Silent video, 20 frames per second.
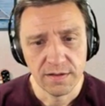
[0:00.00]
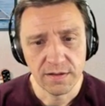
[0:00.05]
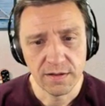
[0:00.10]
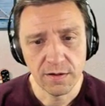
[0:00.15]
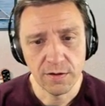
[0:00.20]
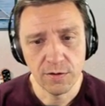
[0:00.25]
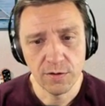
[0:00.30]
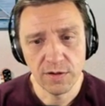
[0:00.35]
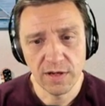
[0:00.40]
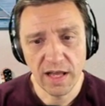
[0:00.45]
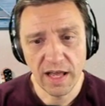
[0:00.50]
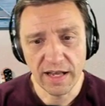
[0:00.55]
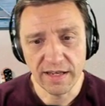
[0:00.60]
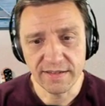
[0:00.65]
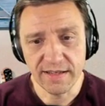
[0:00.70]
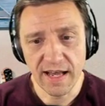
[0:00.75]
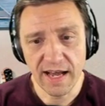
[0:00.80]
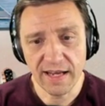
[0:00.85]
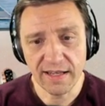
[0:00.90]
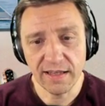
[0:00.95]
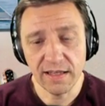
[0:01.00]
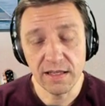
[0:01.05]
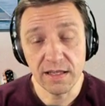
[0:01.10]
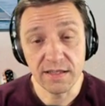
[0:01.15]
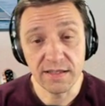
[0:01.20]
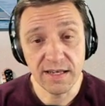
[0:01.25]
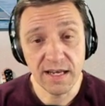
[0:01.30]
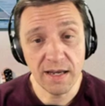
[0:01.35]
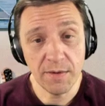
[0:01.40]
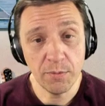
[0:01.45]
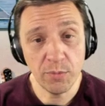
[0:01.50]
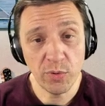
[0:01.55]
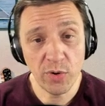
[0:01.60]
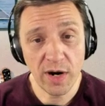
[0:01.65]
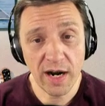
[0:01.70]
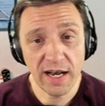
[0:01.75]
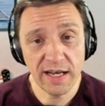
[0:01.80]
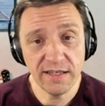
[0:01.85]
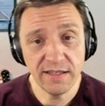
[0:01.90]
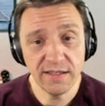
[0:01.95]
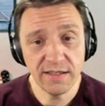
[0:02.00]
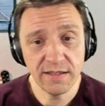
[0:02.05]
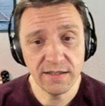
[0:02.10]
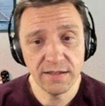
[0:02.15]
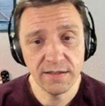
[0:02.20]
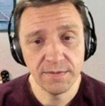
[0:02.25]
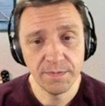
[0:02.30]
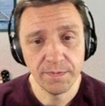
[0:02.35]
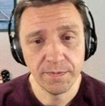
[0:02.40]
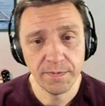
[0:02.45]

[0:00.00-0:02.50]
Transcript: So, exactly the same price.